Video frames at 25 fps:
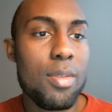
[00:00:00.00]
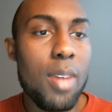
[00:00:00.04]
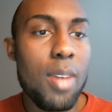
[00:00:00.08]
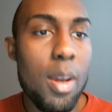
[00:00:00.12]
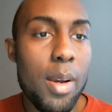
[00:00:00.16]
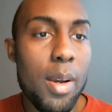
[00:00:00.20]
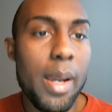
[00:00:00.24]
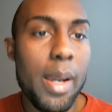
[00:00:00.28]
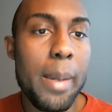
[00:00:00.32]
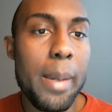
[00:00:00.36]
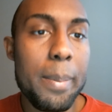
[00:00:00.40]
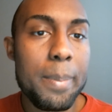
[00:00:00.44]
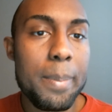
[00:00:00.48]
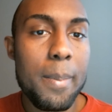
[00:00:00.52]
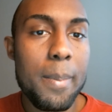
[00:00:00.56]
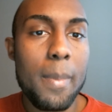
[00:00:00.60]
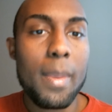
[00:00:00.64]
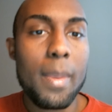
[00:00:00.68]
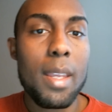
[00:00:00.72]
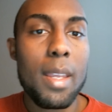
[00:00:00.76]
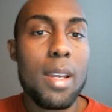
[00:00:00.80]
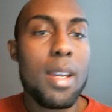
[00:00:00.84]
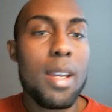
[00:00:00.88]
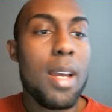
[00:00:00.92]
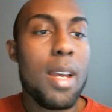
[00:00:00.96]
Okay.
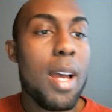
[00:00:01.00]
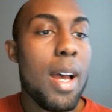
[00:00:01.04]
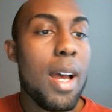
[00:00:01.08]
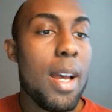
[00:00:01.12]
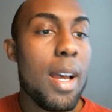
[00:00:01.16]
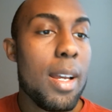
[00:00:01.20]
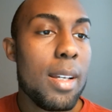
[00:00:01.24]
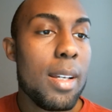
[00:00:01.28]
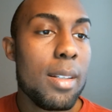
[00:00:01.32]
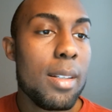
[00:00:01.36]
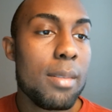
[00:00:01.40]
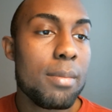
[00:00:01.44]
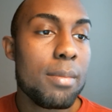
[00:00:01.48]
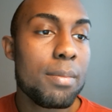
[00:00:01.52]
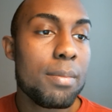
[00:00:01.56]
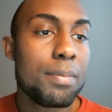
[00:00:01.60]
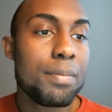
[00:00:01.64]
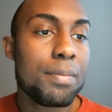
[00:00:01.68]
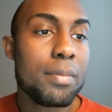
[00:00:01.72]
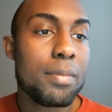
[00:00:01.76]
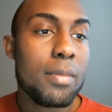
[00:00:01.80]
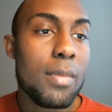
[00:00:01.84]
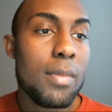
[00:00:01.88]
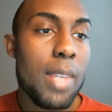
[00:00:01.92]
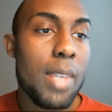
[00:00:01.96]

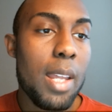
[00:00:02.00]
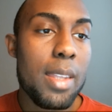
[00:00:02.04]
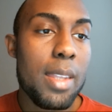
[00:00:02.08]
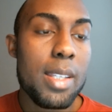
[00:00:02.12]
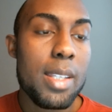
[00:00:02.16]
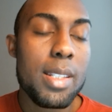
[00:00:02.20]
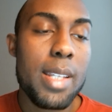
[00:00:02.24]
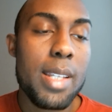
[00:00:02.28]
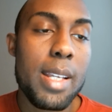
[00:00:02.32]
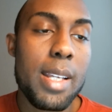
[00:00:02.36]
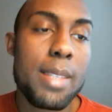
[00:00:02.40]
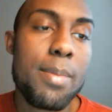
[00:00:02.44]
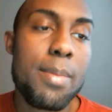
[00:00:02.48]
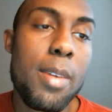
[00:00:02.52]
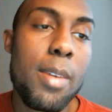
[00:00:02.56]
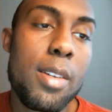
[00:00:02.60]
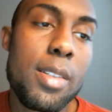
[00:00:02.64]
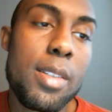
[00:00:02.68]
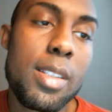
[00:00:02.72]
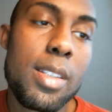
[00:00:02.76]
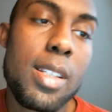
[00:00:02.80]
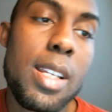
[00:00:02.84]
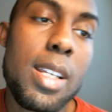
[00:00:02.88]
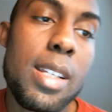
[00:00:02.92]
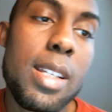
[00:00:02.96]
Now this next
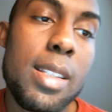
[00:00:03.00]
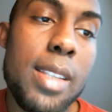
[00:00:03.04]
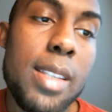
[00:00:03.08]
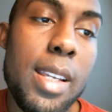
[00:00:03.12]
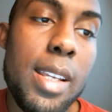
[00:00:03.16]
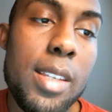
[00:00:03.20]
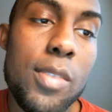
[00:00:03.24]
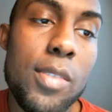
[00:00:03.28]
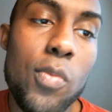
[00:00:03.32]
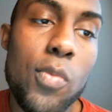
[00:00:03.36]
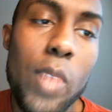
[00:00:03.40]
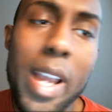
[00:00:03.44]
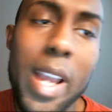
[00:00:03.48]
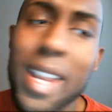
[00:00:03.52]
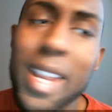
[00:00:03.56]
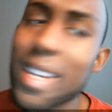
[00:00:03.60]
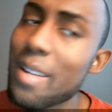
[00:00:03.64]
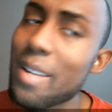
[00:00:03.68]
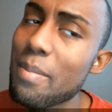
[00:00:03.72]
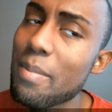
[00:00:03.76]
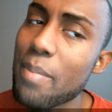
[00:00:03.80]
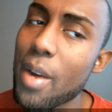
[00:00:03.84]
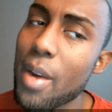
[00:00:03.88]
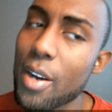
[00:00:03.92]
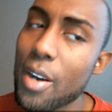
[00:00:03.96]
person, it says
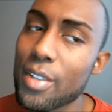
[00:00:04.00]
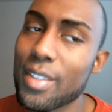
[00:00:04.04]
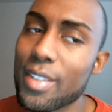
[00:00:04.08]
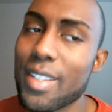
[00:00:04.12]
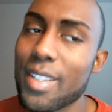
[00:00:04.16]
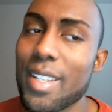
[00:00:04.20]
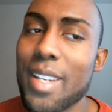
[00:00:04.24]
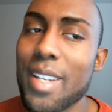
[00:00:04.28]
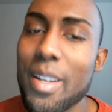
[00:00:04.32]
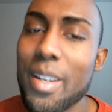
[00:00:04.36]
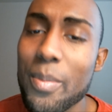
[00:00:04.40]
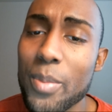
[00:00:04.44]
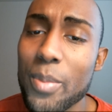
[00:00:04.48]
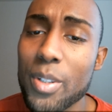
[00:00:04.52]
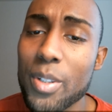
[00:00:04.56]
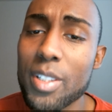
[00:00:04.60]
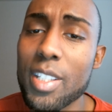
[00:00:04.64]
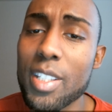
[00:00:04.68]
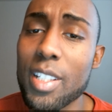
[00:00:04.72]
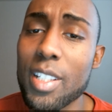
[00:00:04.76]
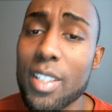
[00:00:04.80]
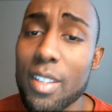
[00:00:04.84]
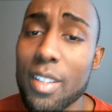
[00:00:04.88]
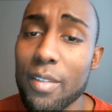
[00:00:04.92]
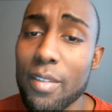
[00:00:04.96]
random person number
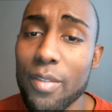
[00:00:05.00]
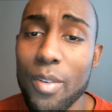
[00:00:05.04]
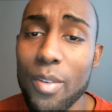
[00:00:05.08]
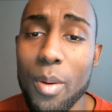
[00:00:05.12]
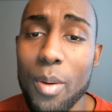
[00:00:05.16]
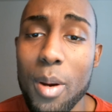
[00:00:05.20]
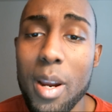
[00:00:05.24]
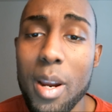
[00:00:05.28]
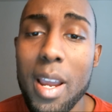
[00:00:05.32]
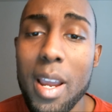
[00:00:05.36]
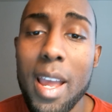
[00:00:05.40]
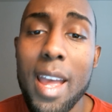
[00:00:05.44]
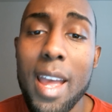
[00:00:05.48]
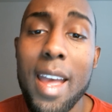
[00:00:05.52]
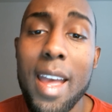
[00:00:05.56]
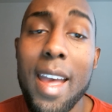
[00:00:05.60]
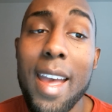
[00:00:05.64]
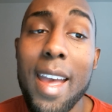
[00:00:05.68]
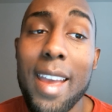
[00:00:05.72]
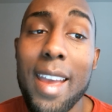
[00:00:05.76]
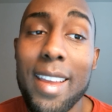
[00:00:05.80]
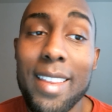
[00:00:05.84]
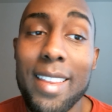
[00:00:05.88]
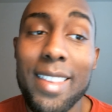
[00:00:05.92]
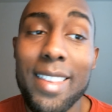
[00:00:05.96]
64,
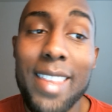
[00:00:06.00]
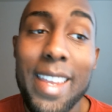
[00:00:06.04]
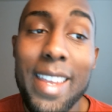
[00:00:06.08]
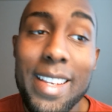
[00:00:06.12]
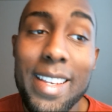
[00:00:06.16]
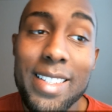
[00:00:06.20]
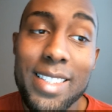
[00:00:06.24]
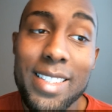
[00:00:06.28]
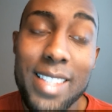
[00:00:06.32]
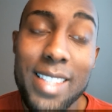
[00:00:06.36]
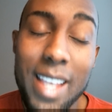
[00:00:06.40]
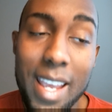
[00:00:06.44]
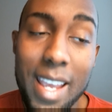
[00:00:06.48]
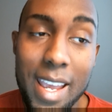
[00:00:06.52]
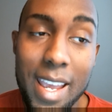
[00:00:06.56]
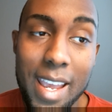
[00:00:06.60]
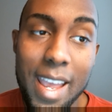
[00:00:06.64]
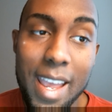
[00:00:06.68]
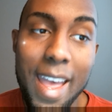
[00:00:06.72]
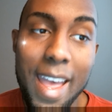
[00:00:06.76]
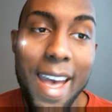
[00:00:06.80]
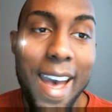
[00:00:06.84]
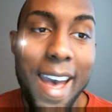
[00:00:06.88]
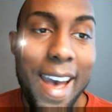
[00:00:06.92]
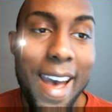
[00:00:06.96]
and they
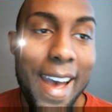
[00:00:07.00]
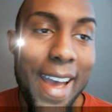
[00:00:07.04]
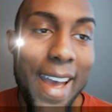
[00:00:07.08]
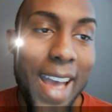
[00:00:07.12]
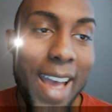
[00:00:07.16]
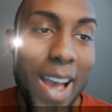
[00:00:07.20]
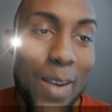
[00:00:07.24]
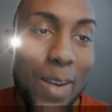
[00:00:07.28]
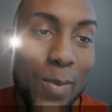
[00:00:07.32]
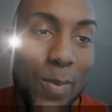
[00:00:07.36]
say, hi, I